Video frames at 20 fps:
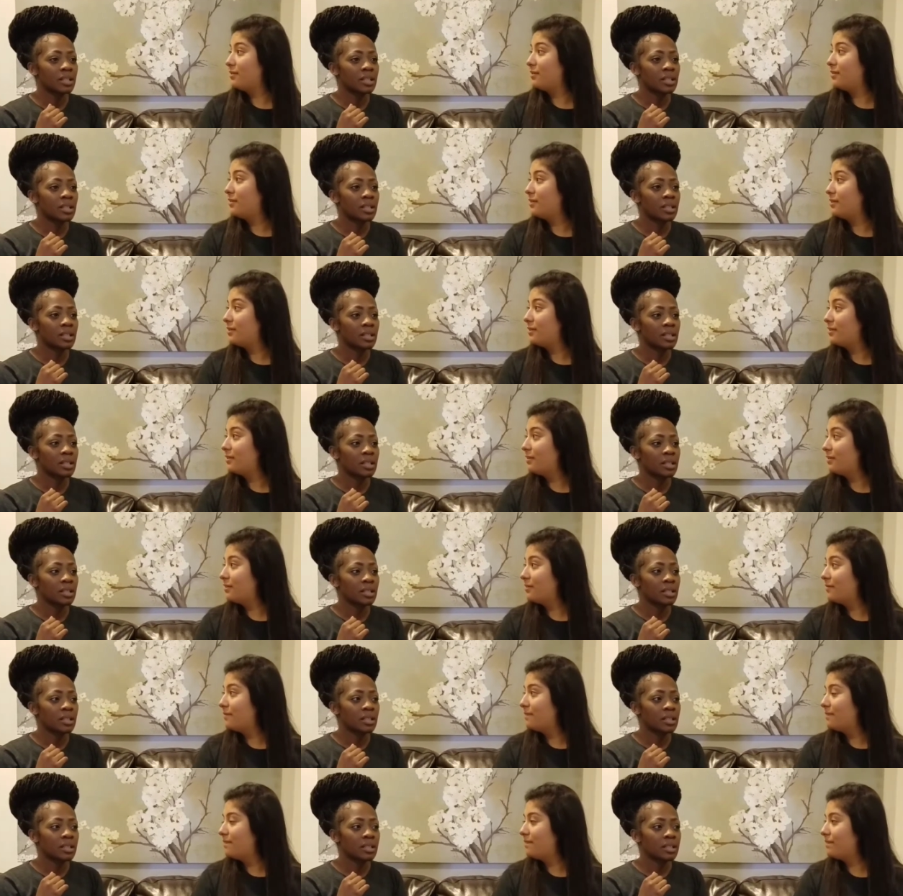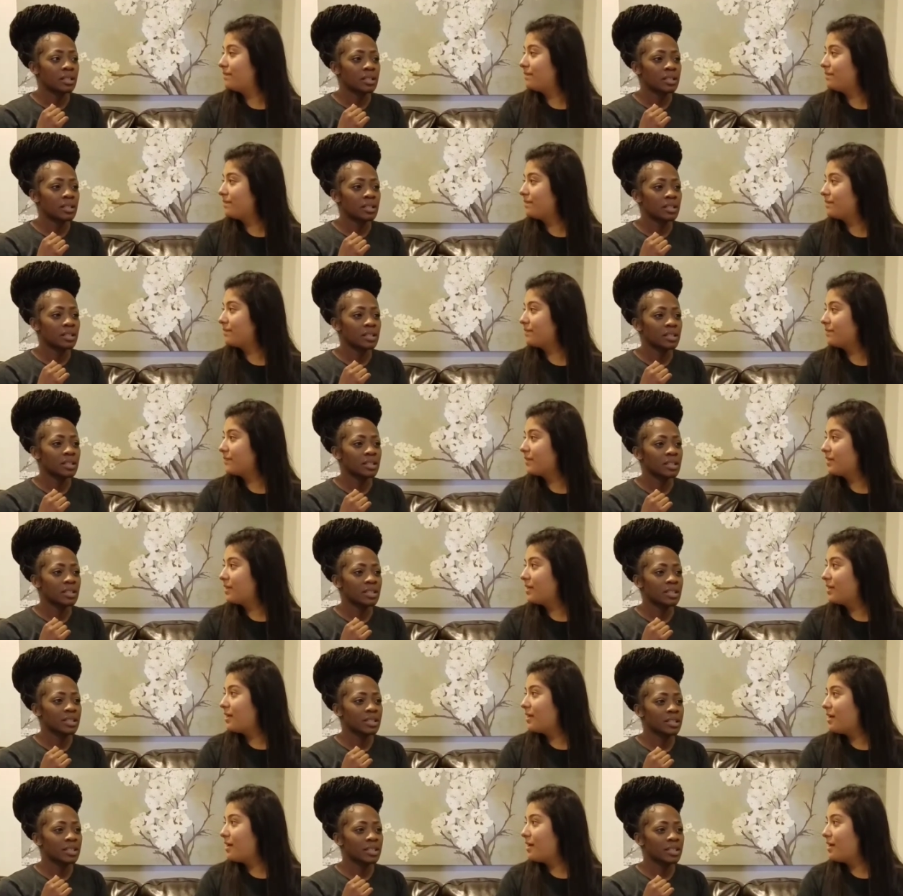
[no speech]